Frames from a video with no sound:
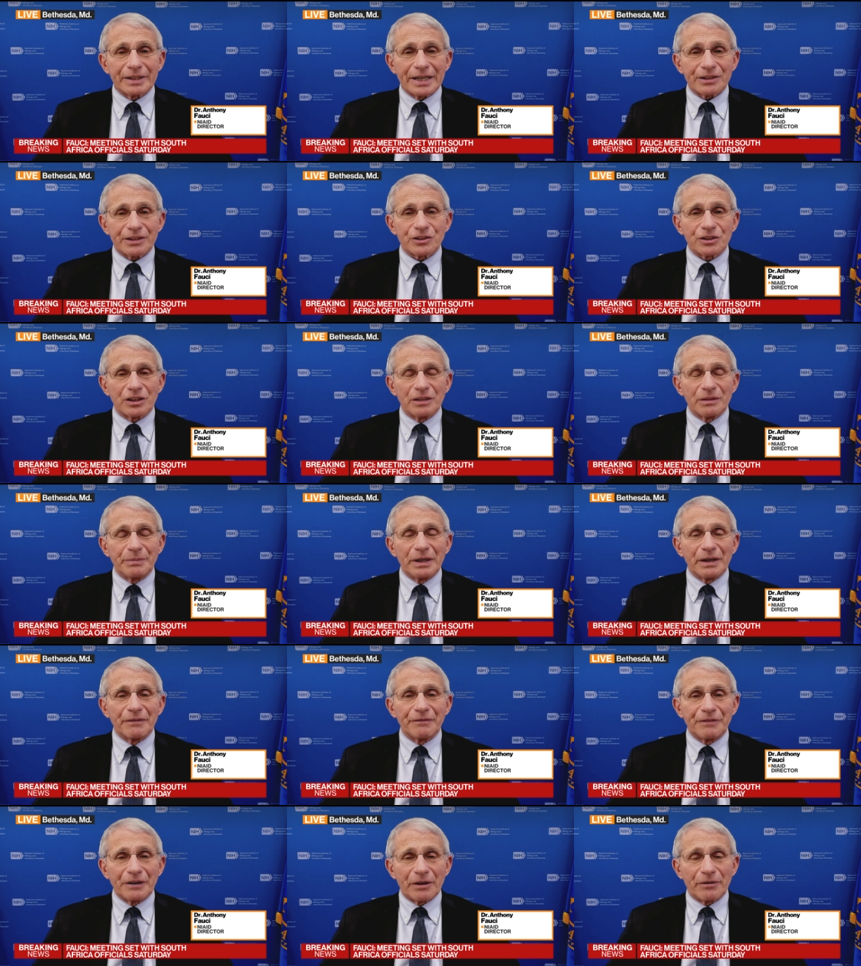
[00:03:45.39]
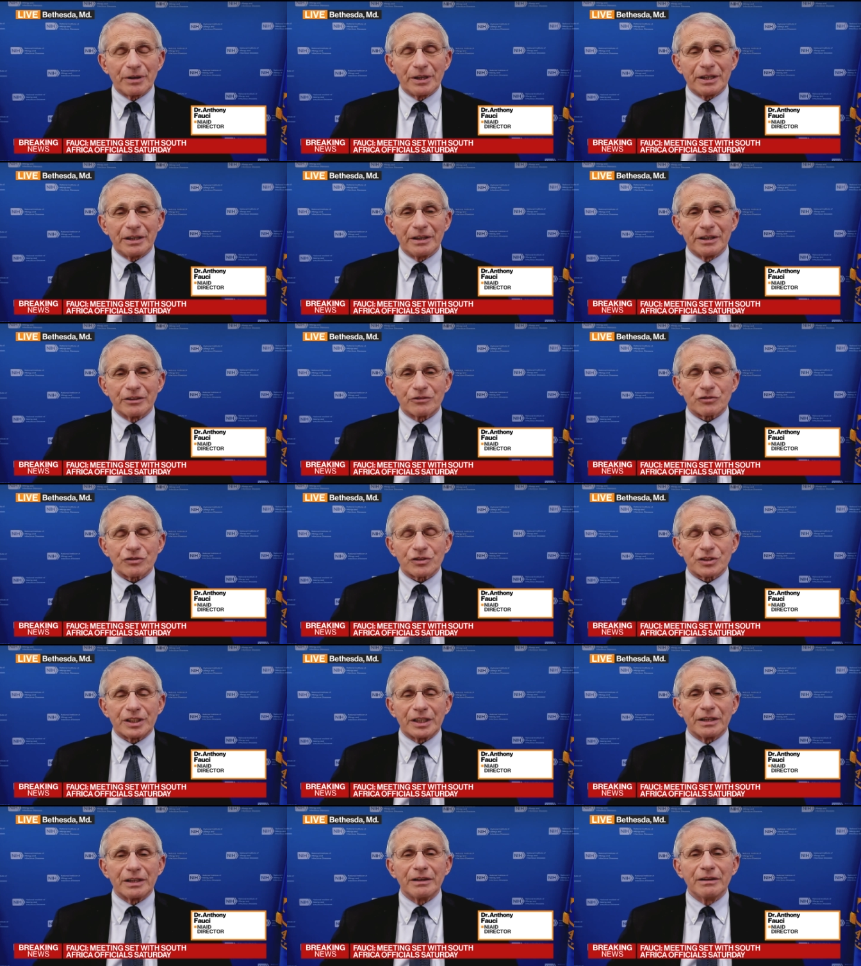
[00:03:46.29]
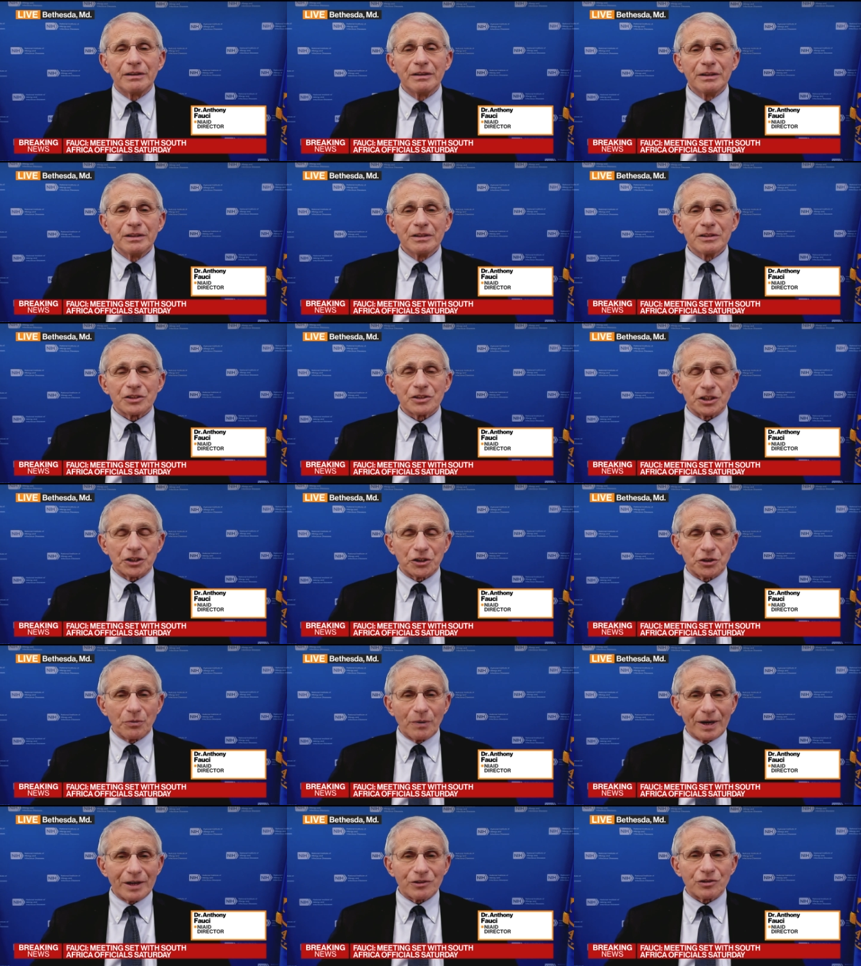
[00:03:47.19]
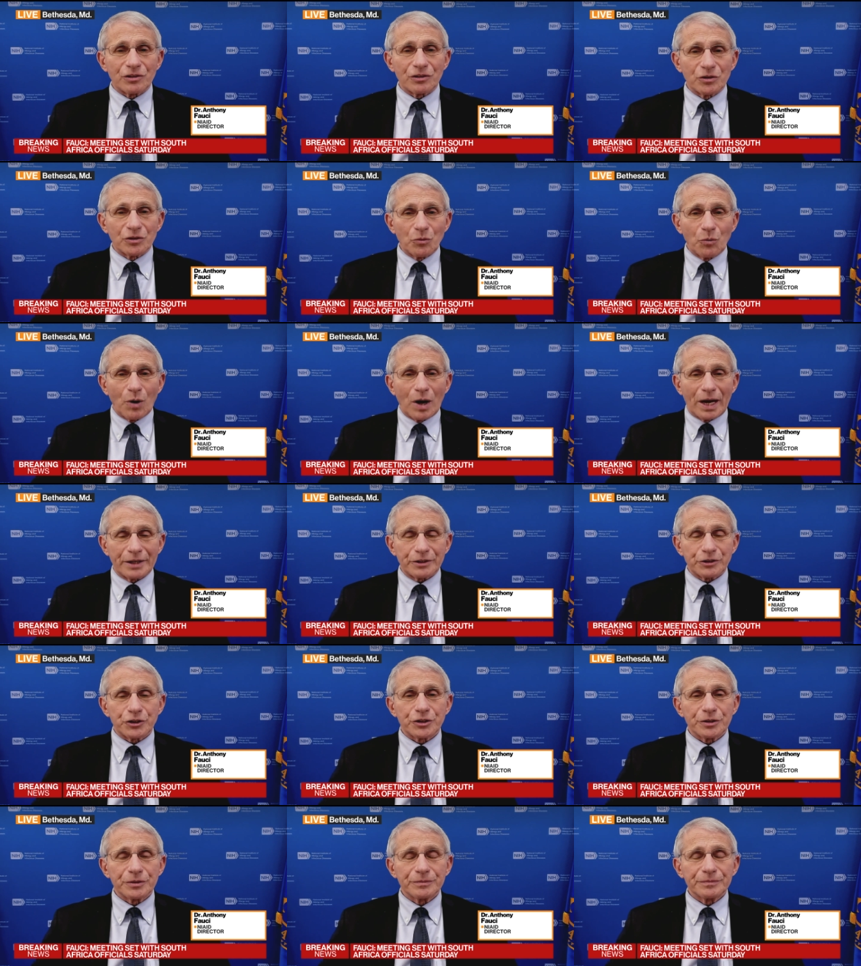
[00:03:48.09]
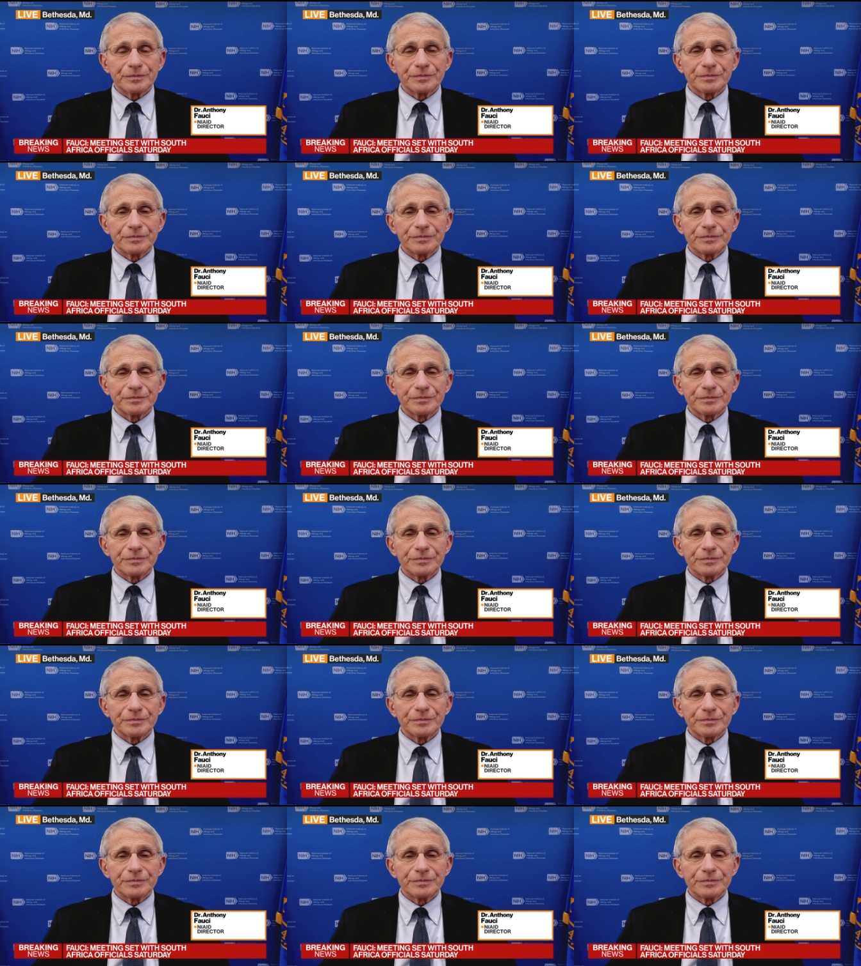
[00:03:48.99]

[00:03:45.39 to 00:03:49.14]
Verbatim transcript: That's going to be a very interesting situation to watch